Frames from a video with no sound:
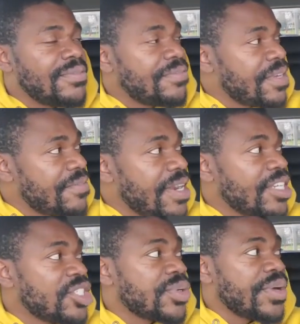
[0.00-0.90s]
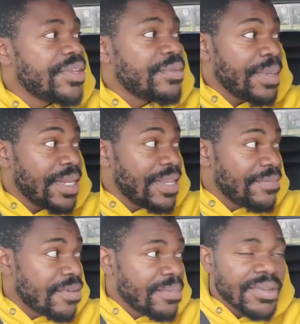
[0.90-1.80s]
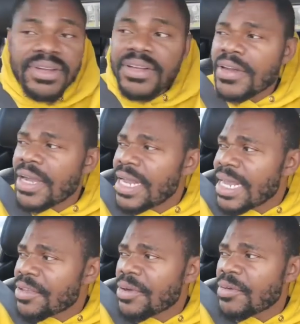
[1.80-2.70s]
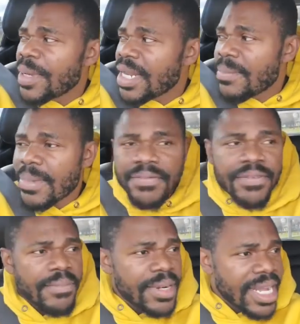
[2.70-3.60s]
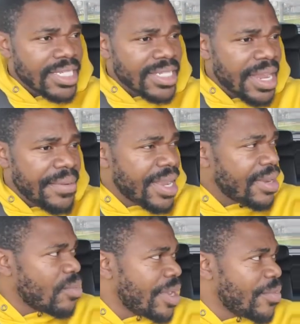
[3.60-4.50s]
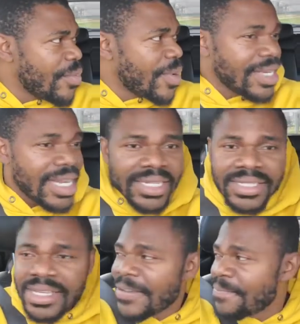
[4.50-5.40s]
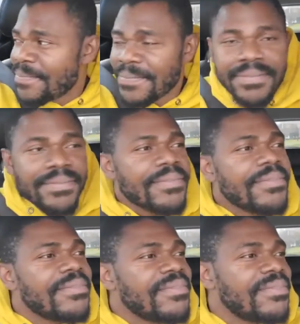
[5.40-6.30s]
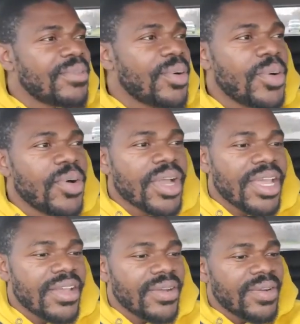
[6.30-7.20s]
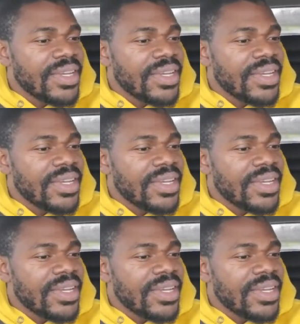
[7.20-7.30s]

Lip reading: Emmanuel goes with the bus, but Favor and Joy, you pick them from. And are you going to pick them up from that area where we went the last time?